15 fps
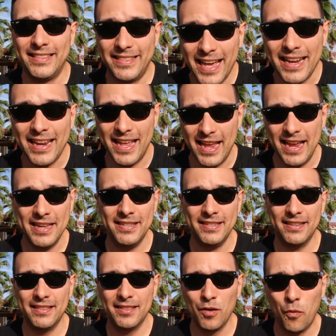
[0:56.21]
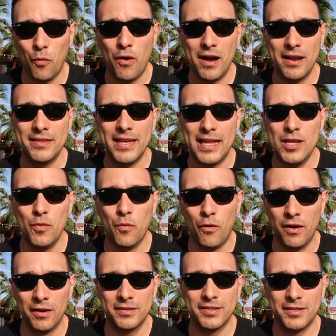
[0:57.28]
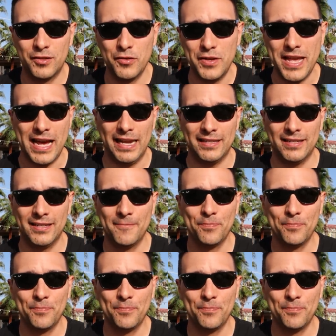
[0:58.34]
that is the one that you want to get.